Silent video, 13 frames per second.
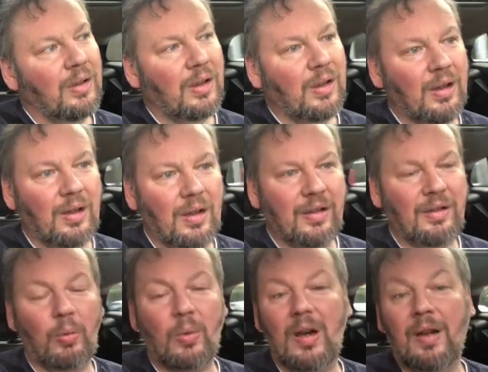as
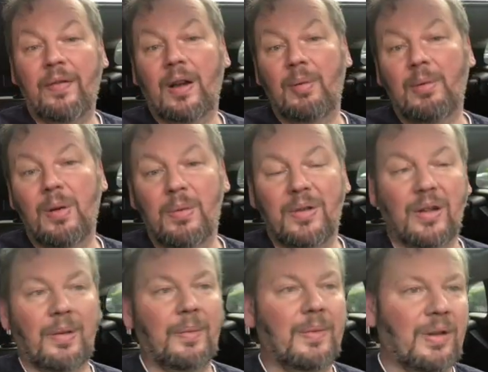a Wi-Fi
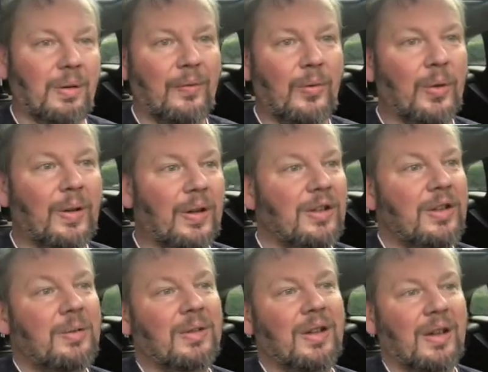router, so I avoided
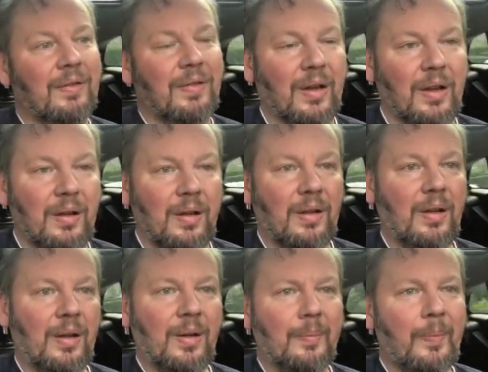using it for that.
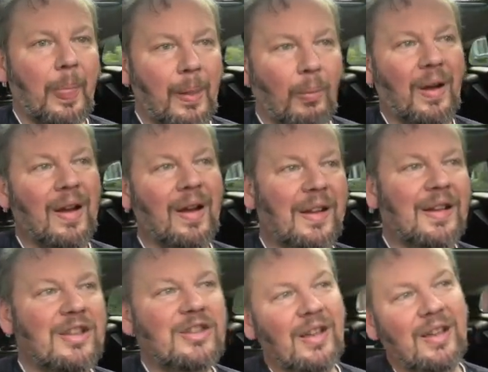Well,
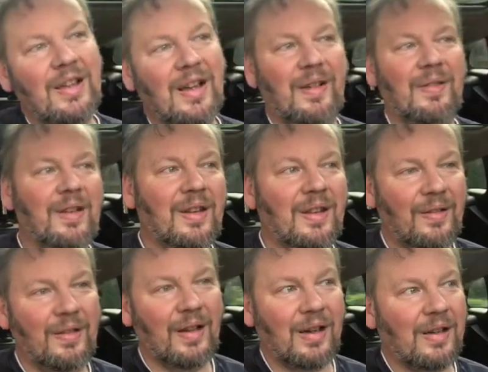initially
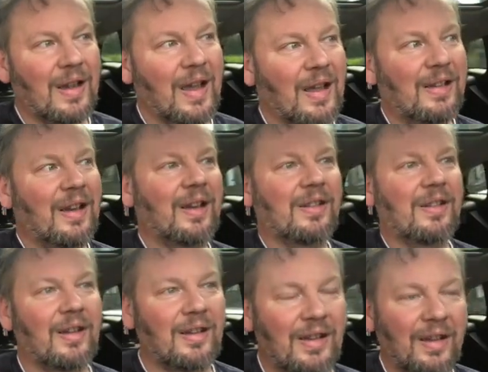I'd had it as
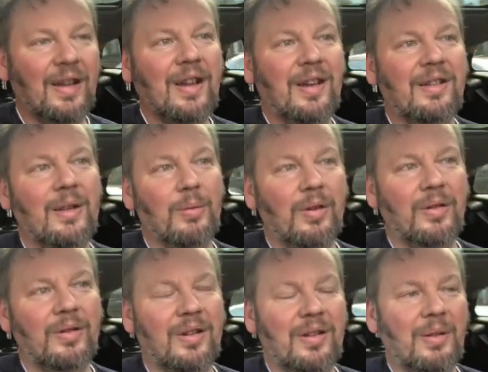like a legacy one,
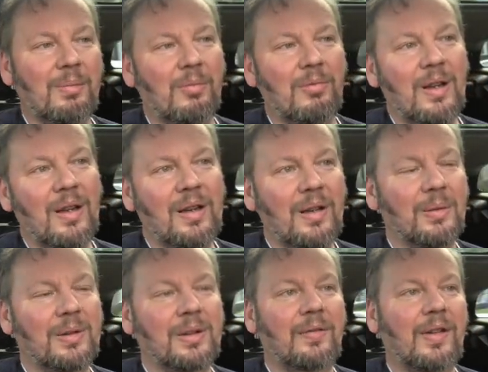because some really
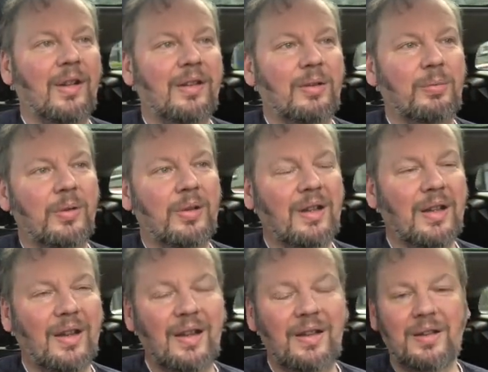old devices wouldn't
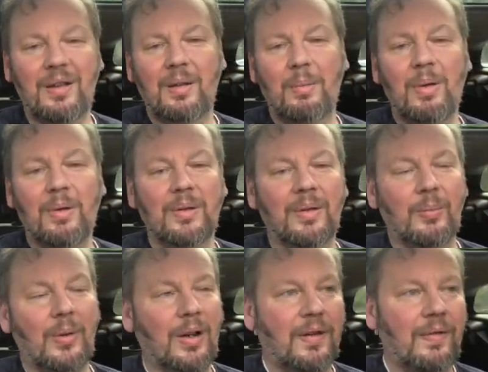connect to the modern
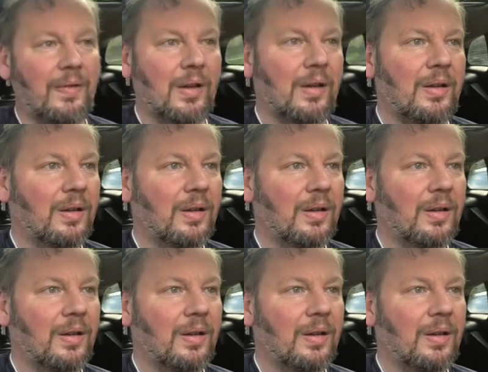Wi-Fi